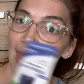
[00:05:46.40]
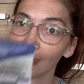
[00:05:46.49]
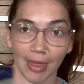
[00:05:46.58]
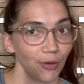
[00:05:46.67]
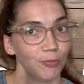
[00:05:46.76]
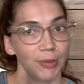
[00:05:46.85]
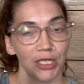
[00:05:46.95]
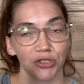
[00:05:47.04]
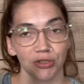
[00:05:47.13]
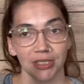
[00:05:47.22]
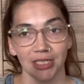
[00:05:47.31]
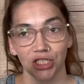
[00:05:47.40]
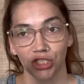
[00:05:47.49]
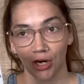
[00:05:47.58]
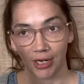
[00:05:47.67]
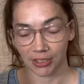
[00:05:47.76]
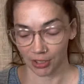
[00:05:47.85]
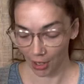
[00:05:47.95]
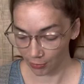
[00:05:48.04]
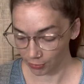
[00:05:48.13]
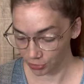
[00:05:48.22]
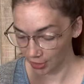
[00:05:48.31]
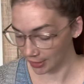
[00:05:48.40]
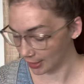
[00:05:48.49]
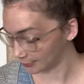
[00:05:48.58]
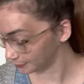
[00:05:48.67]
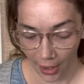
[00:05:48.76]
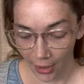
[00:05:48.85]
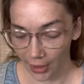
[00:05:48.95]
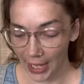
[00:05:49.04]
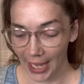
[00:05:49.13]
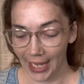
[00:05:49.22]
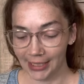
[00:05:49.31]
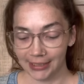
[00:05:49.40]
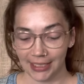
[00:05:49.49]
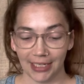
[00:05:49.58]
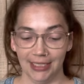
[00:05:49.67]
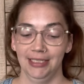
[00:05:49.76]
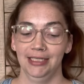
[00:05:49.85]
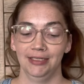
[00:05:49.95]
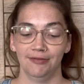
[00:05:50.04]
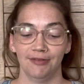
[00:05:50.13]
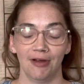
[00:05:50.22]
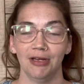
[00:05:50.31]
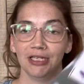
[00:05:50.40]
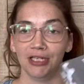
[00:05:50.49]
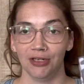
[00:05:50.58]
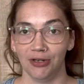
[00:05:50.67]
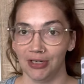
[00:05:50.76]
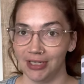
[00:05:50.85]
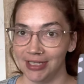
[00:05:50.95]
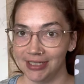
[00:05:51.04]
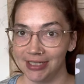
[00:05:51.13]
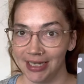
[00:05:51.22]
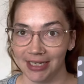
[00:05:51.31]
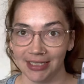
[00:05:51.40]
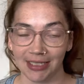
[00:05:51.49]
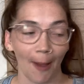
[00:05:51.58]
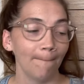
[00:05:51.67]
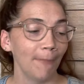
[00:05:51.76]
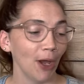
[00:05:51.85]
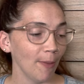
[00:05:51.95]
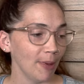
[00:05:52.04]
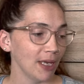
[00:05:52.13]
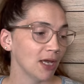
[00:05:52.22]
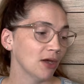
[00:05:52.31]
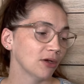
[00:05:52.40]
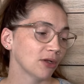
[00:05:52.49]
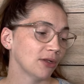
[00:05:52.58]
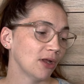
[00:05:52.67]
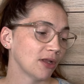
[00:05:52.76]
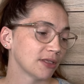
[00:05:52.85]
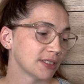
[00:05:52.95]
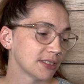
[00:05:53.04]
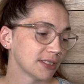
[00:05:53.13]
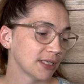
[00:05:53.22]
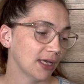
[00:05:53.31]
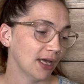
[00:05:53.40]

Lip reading: that'll be interesting to try. So I will try that. And this is very cute. This is burping cloth.